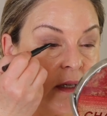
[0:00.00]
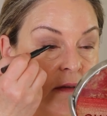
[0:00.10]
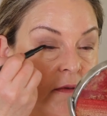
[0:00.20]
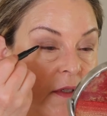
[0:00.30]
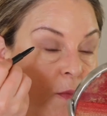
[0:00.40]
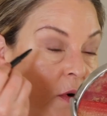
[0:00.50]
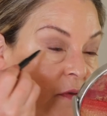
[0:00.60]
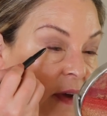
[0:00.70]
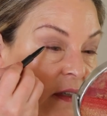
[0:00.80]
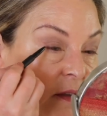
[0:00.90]
It was more
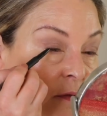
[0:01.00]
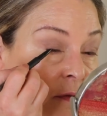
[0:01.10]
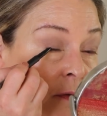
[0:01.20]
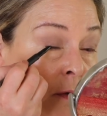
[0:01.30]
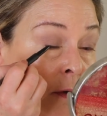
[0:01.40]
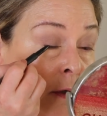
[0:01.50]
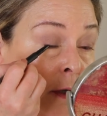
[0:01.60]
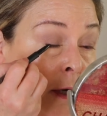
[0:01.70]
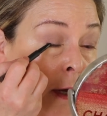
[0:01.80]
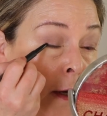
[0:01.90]
effective for
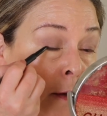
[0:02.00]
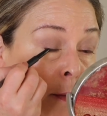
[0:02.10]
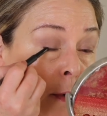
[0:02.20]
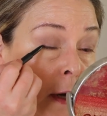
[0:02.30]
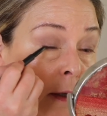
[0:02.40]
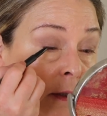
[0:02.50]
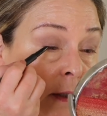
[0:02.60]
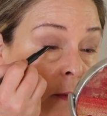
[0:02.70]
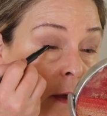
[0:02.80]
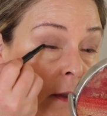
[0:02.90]
the product he
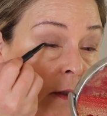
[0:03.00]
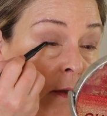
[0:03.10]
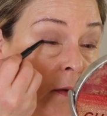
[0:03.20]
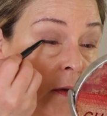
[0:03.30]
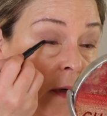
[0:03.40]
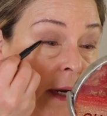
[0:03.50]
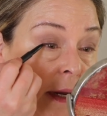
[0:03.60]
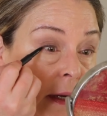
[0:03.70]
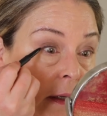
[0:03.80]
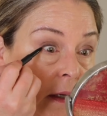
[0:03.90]
wanted to
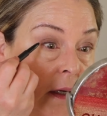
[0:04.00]
create.